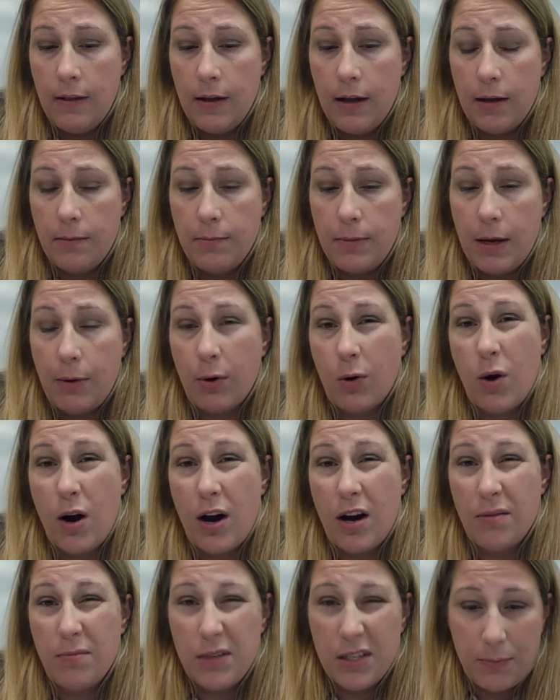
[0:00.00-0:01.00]
that
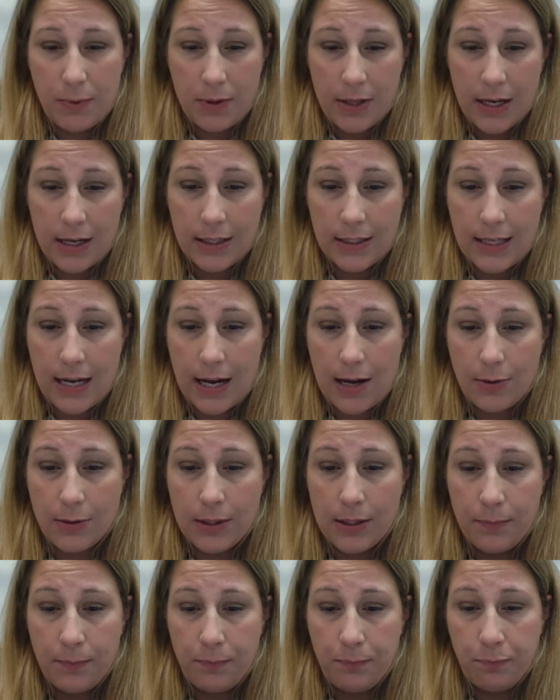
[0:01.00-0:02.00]
require manipulating
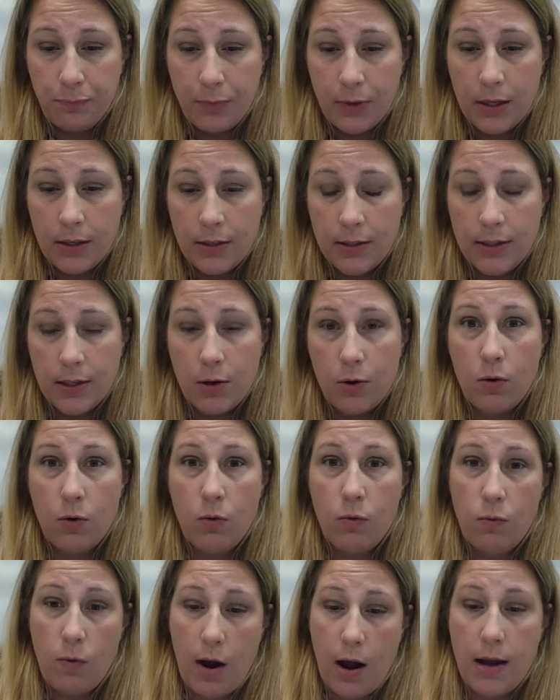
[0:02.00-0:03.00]
sounds.
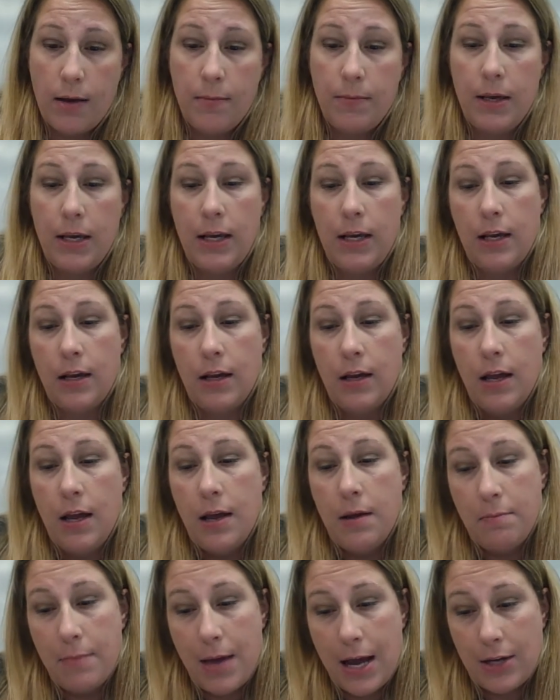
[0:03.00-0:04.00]
So rhyming,
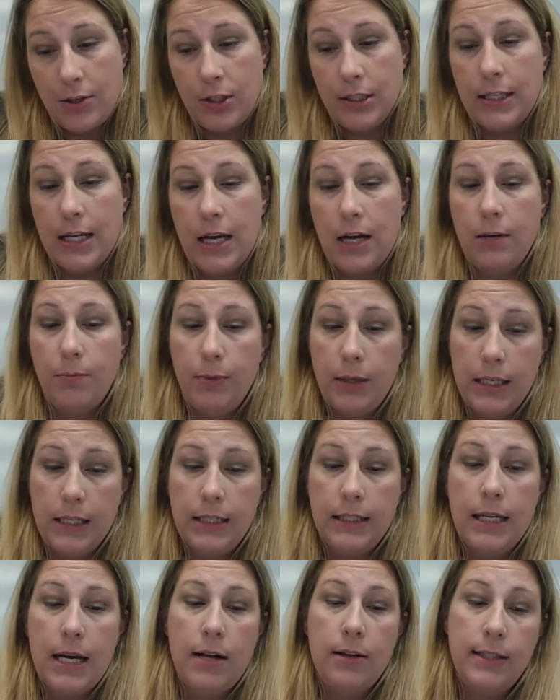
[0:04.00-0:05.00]
matching sound, blending
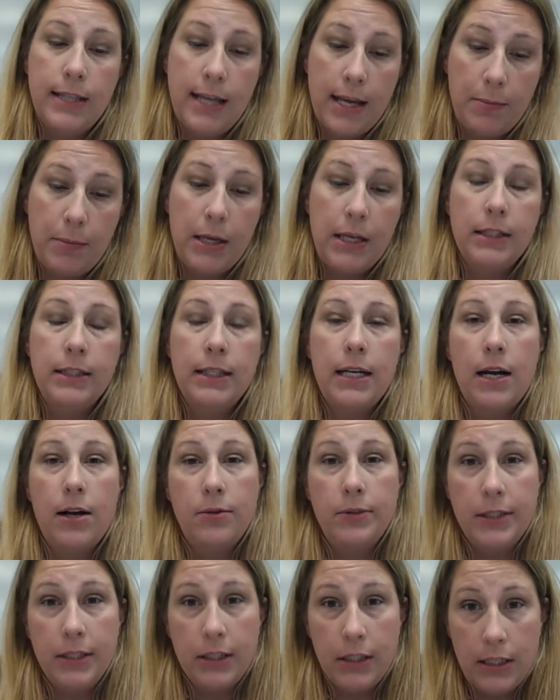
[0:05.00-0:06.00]
sound, segmenting
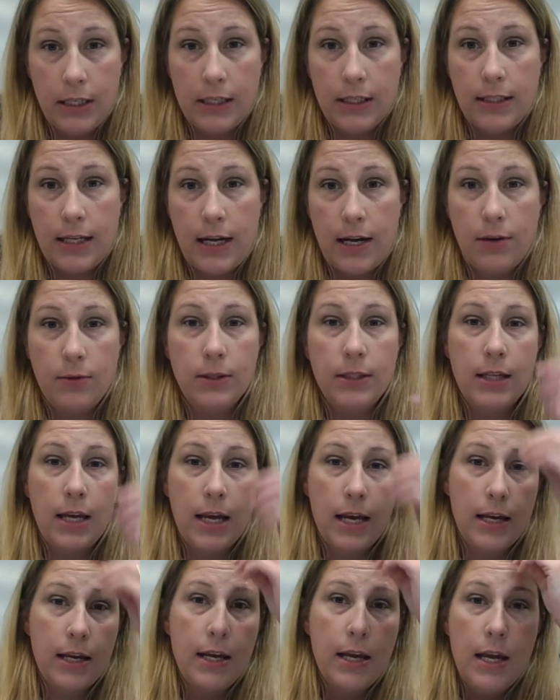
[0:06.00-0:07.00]
sounds, deleting sounds.
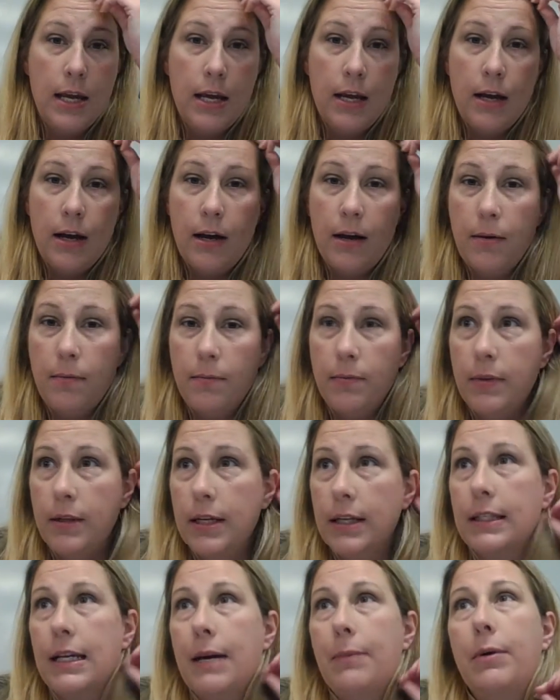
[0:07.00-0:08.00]
Like the
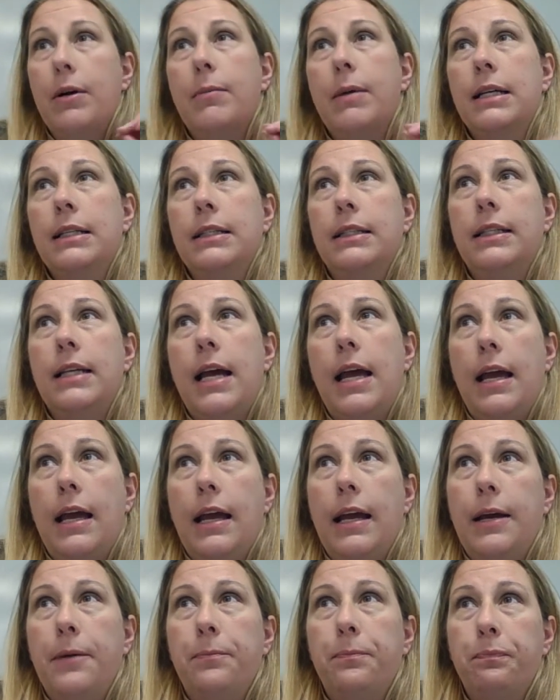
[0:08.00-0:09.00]
examiner might
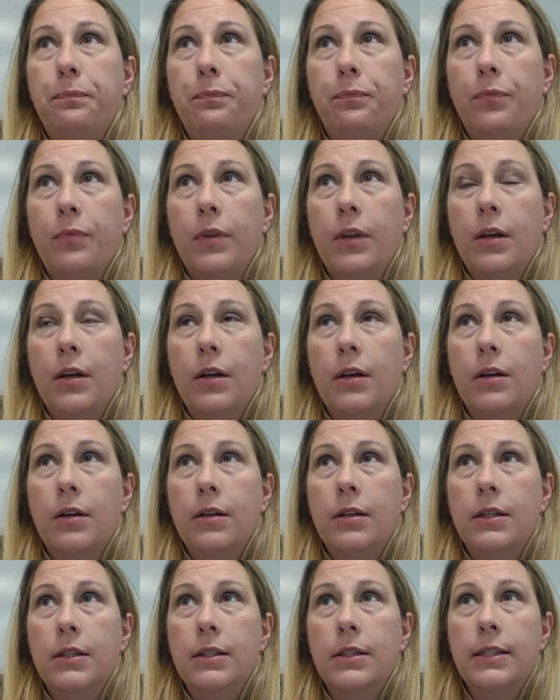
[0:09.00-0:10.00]
say
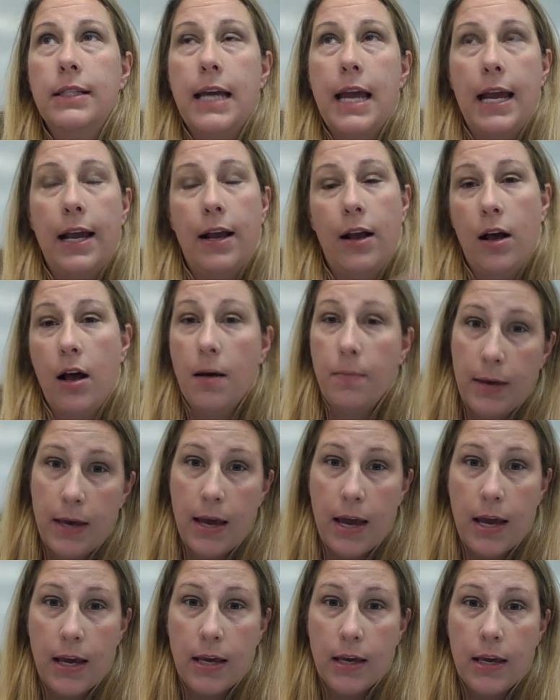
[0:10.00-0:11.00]

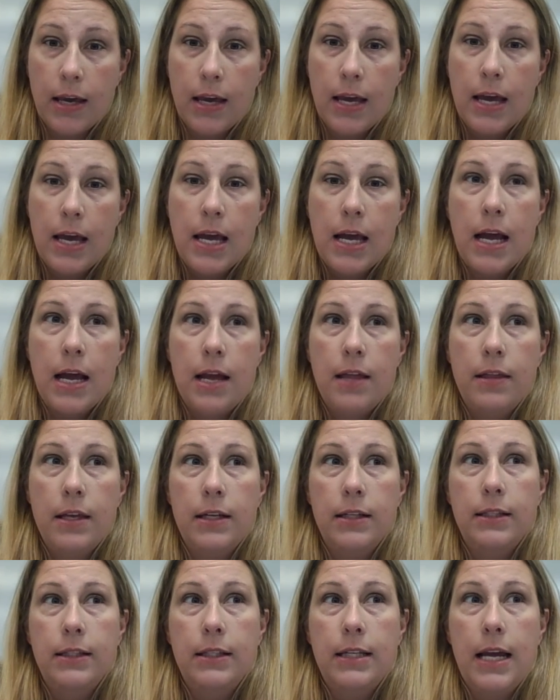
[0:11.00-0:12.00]
cupcake, and
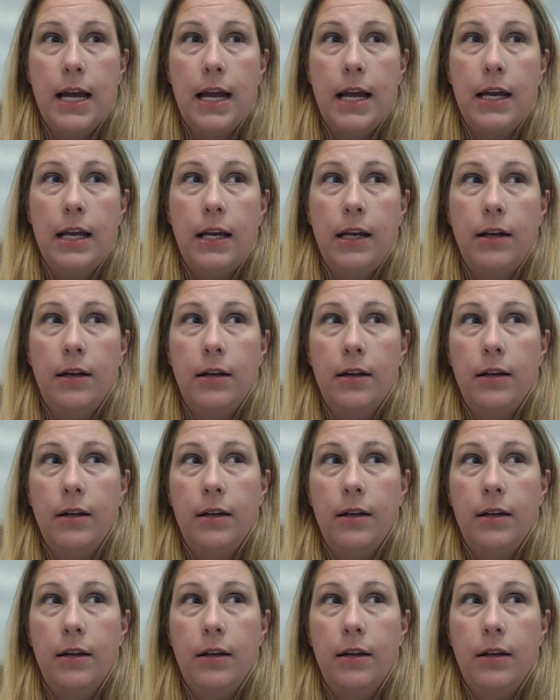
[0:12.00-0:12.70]
then say